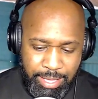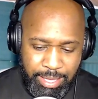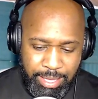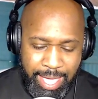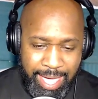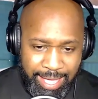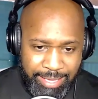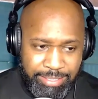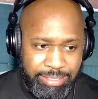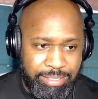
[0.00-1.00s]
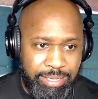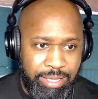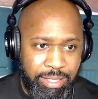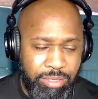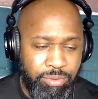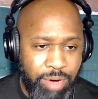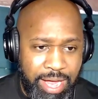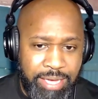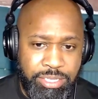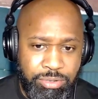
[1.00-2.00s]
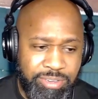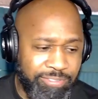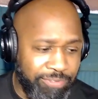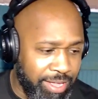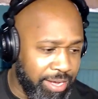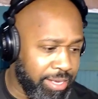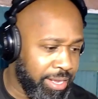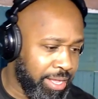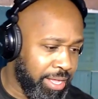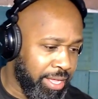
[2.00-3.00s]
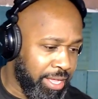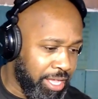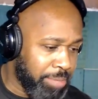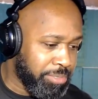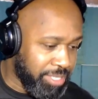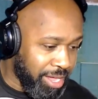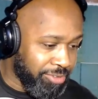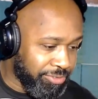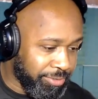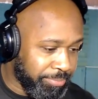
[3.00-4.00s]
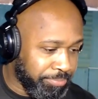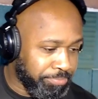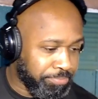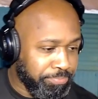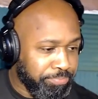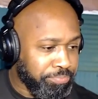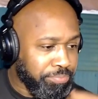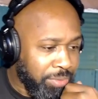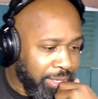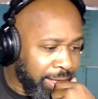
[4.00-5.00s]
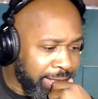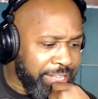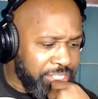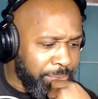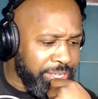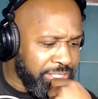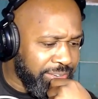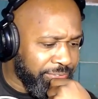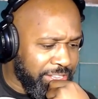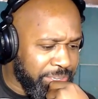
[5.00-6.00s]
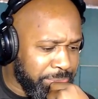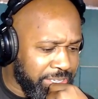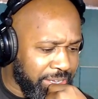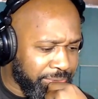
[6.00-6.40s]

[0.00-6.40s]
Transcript: has the right to defend himself. He has the right to defend himself.